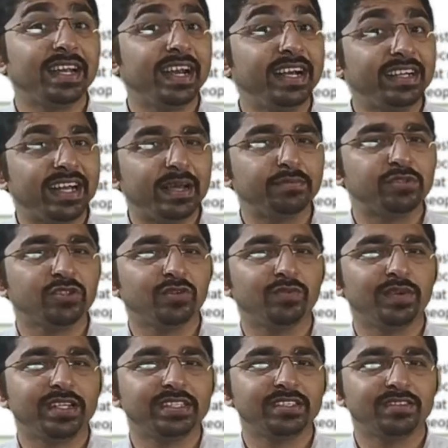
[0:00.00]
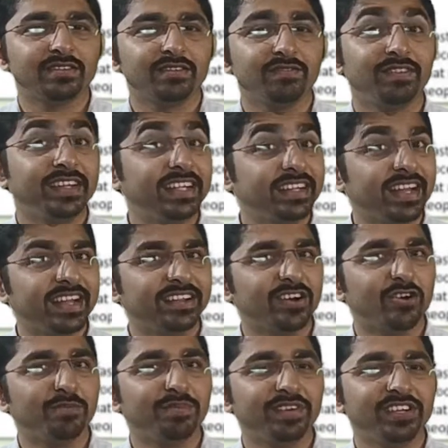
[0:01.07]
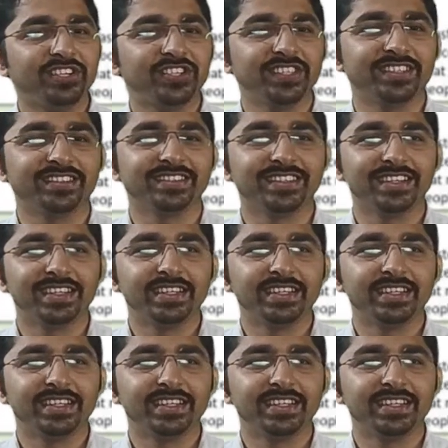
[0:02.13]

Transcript: 8 types of waste within an operation.